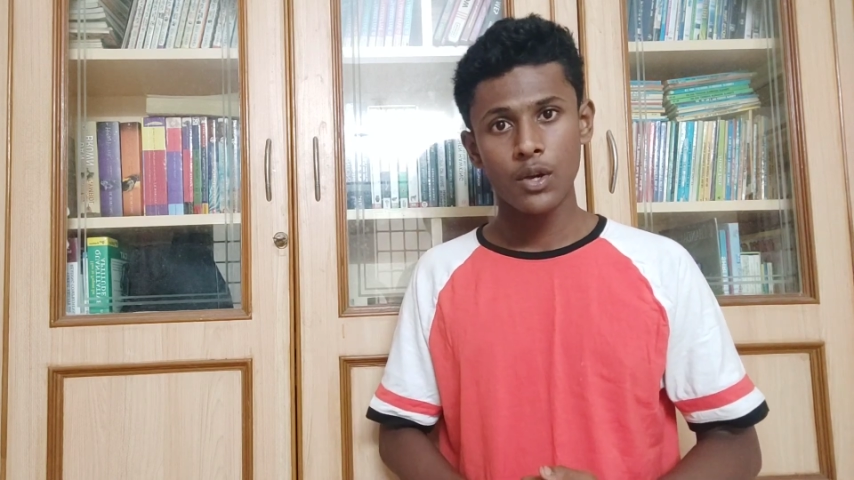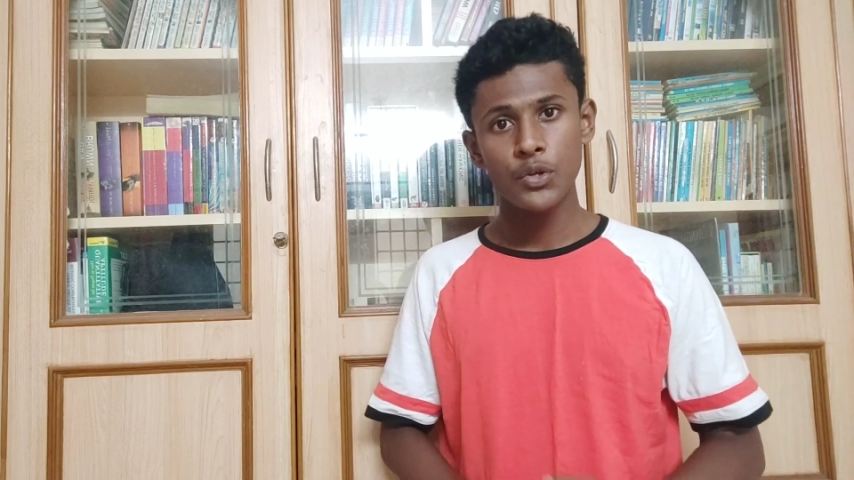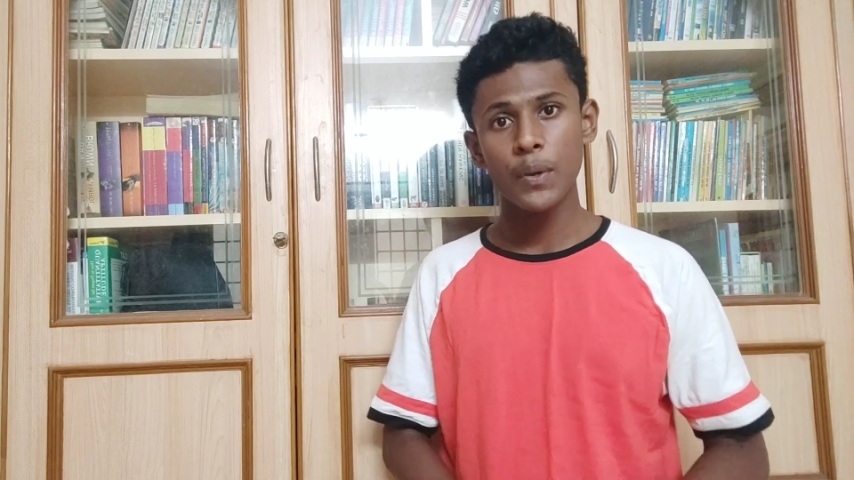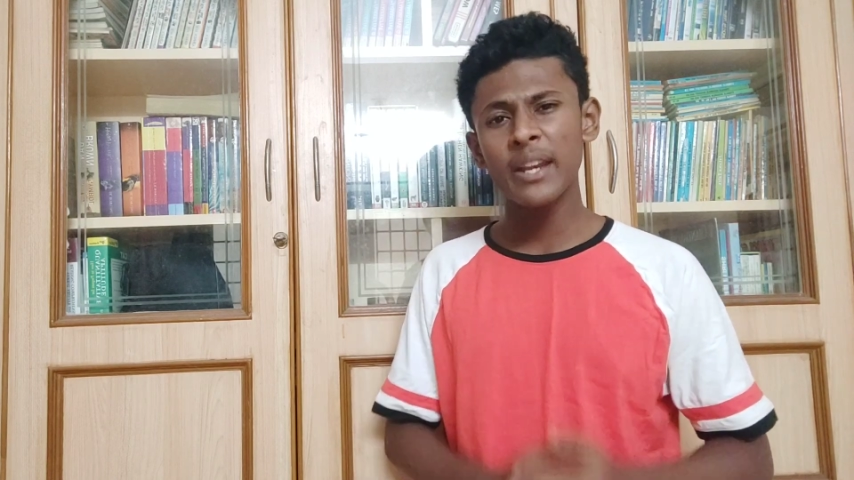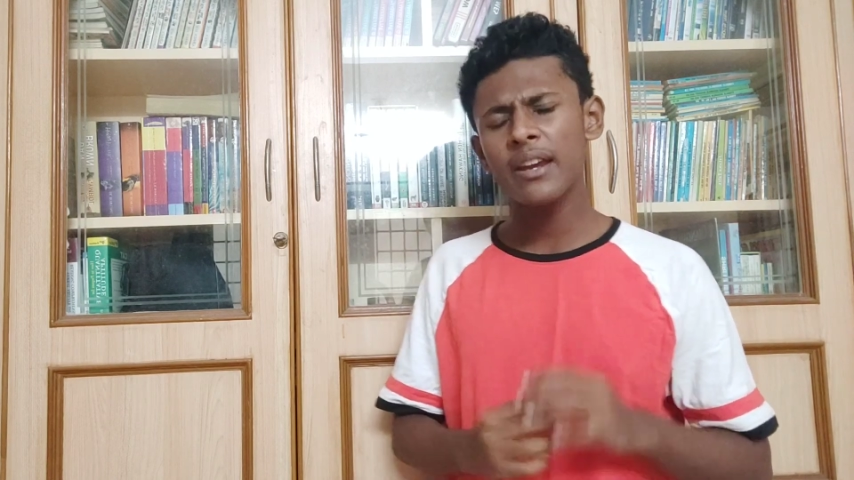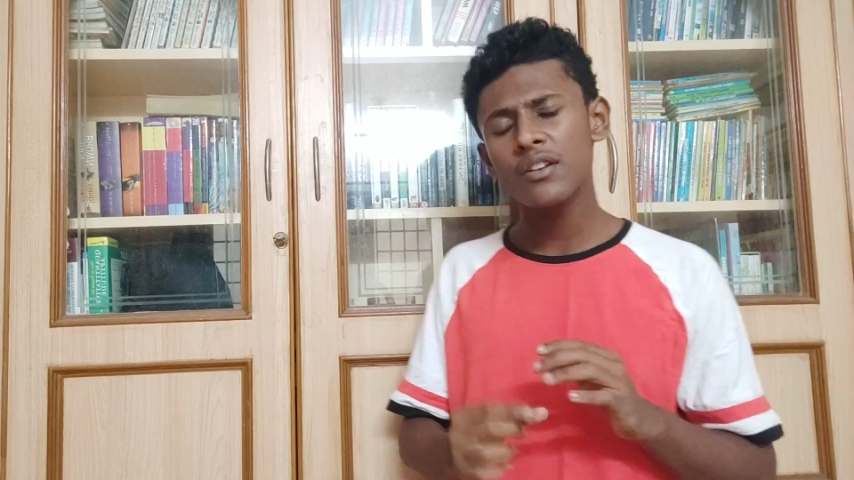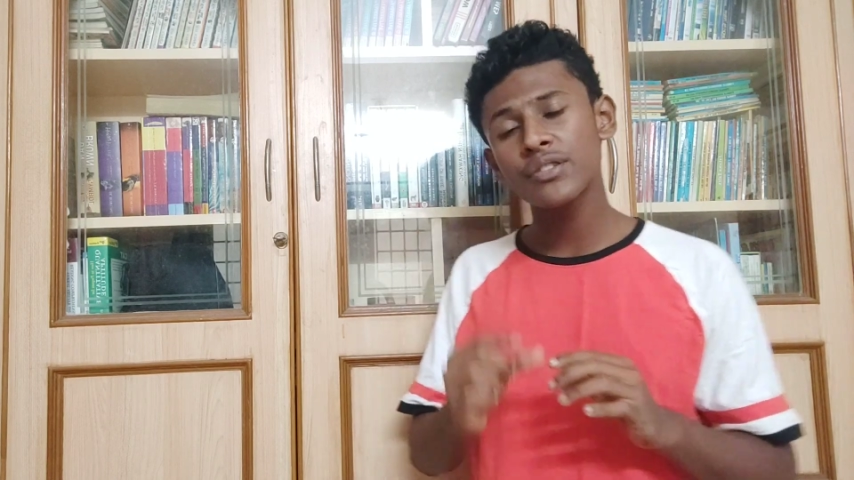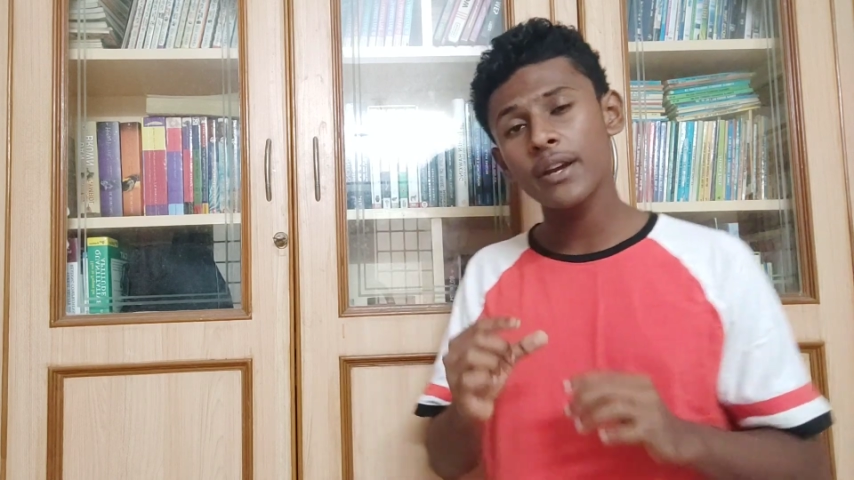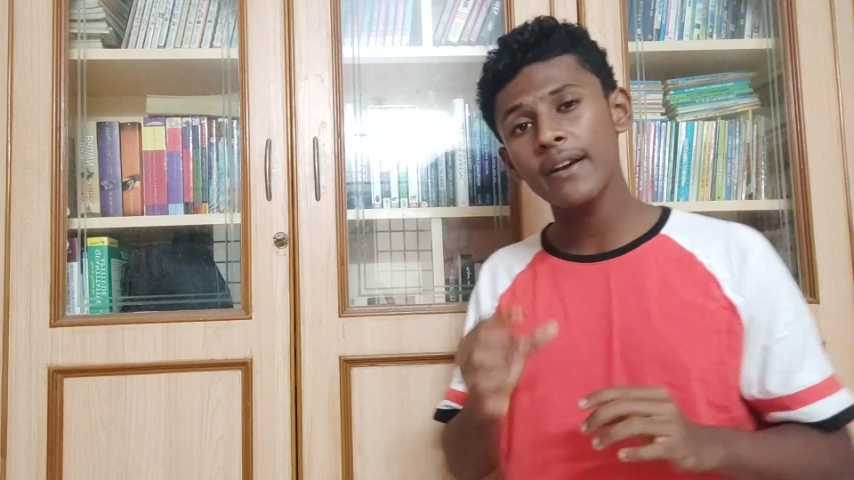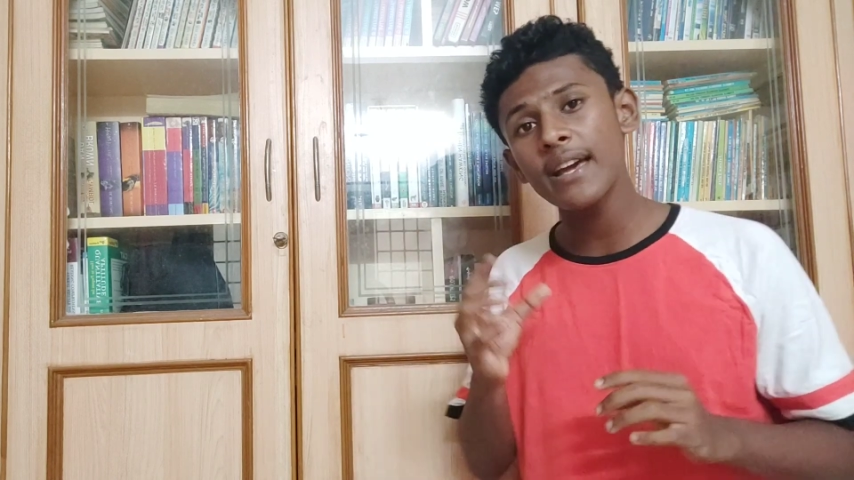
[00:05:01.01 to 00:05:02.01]
So in
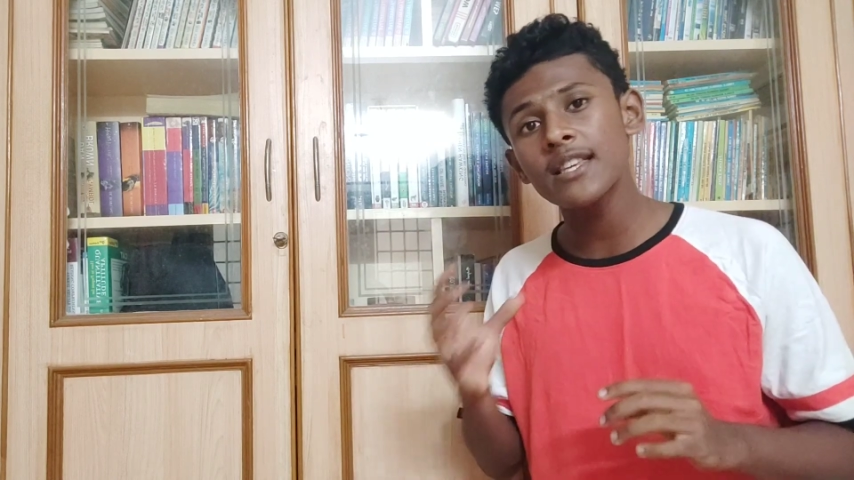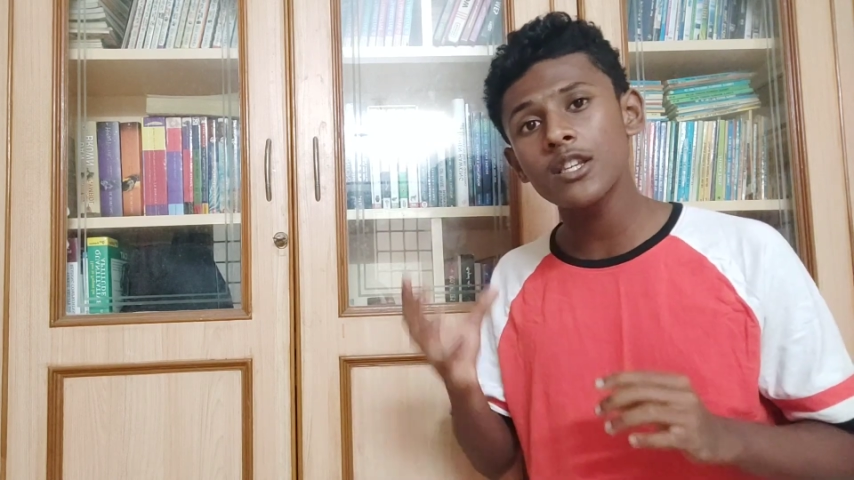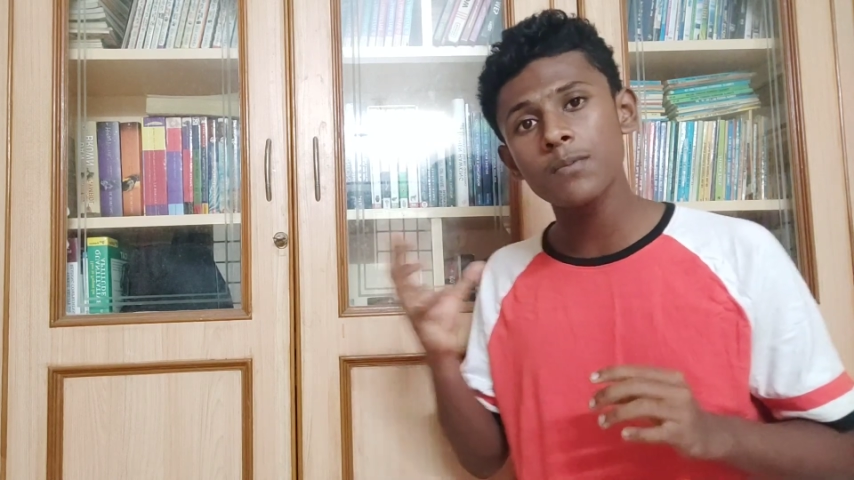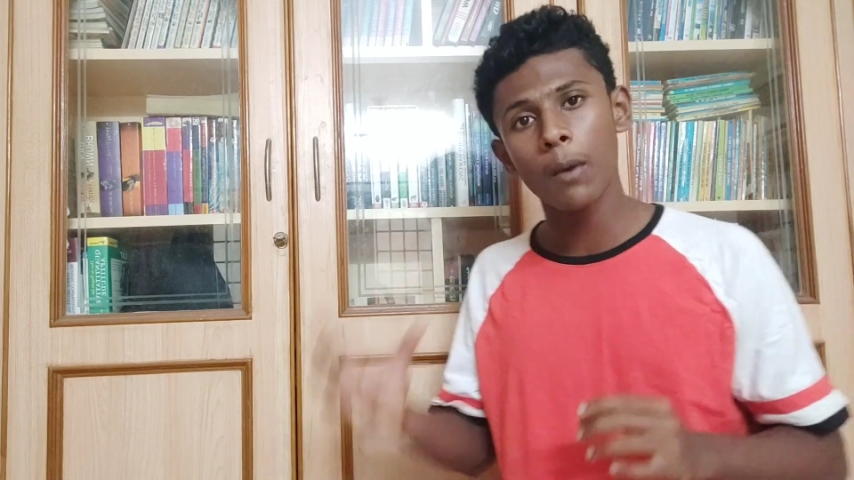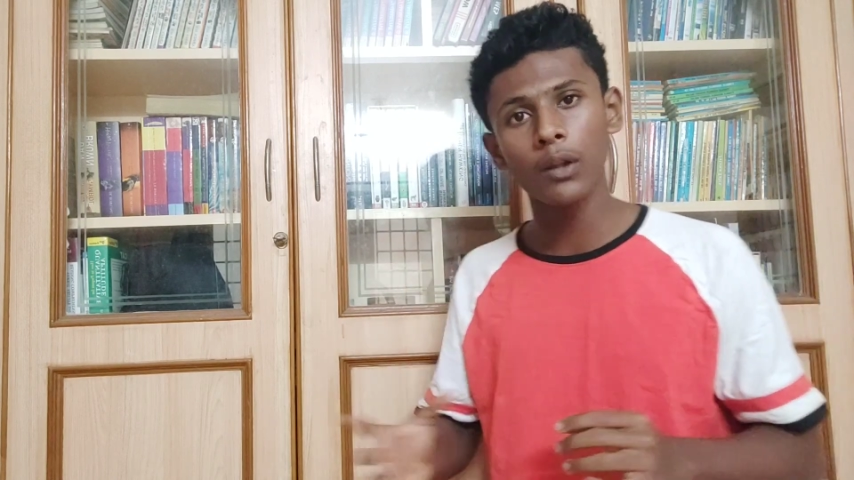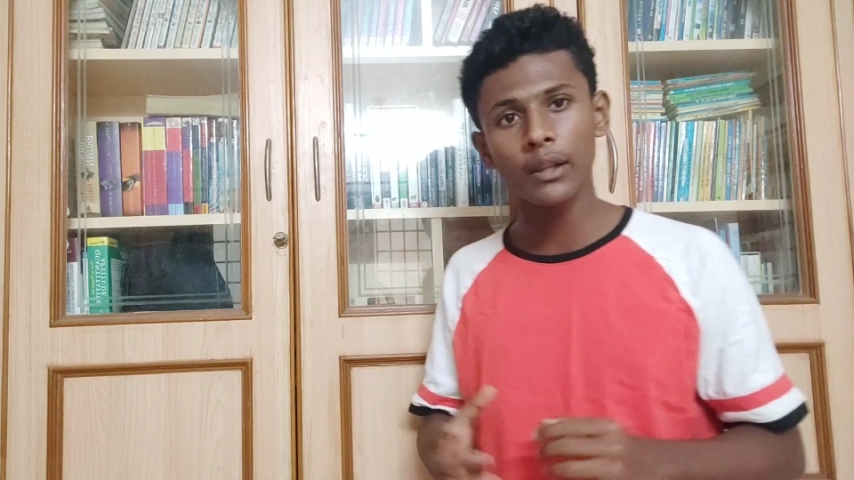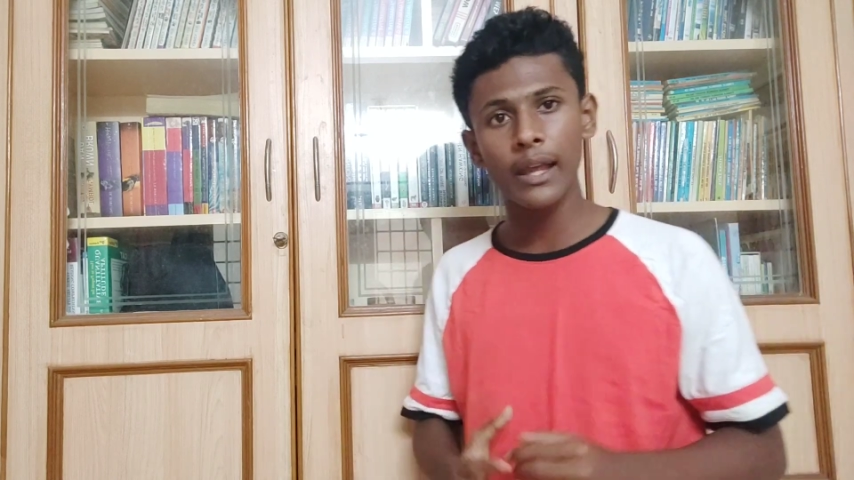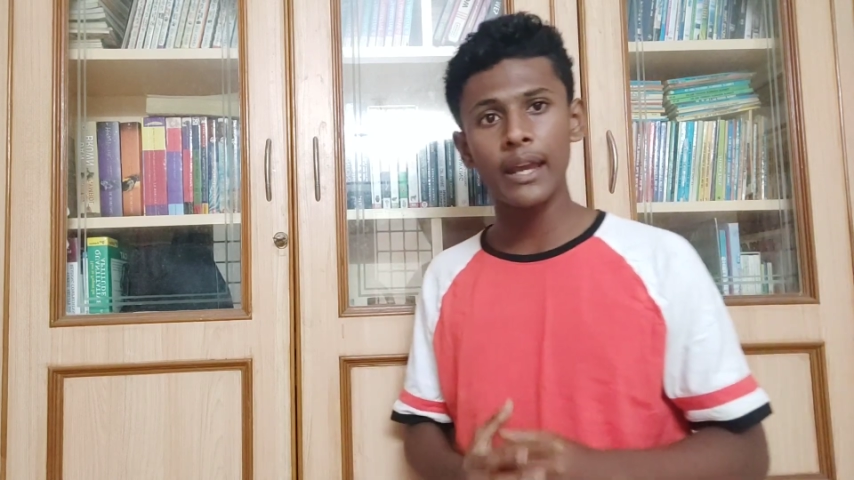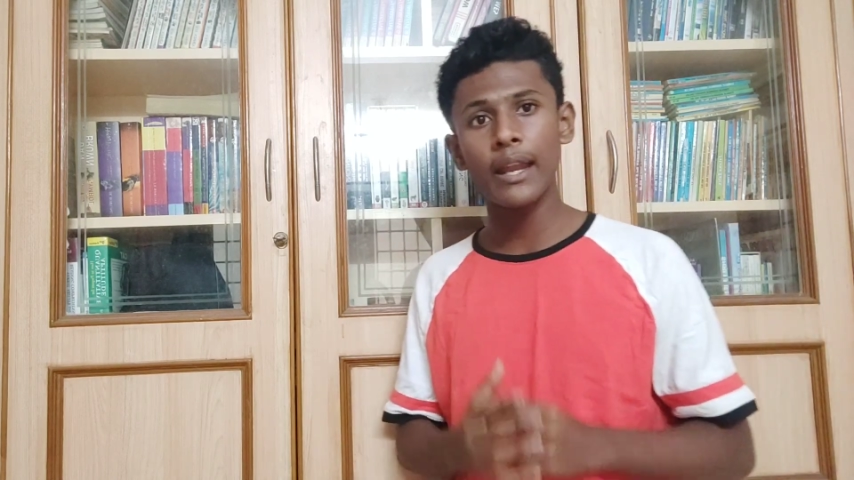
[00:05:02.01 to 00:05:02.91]
case there is a small delay,